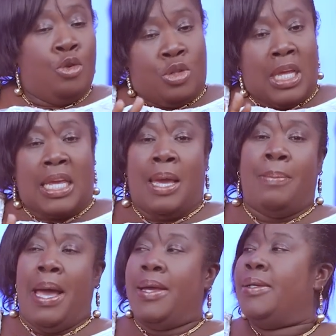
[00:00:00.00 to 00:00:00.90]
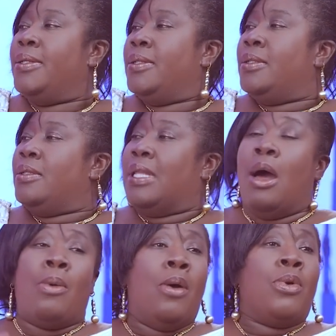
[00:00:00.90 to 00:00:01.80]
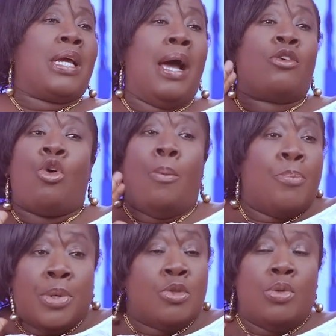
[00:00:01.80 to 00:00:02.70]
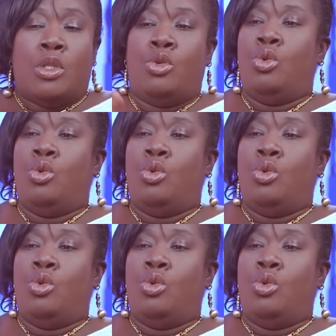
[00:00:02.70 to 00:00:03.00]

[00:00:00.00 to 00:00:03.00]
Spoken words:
You take it back. That one, we can't compete with